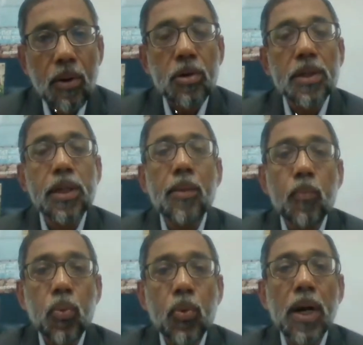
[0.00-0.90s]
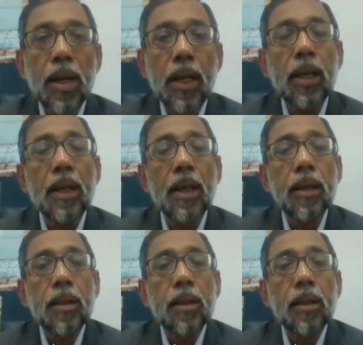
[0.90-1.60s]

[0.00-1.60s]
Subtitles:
or temporary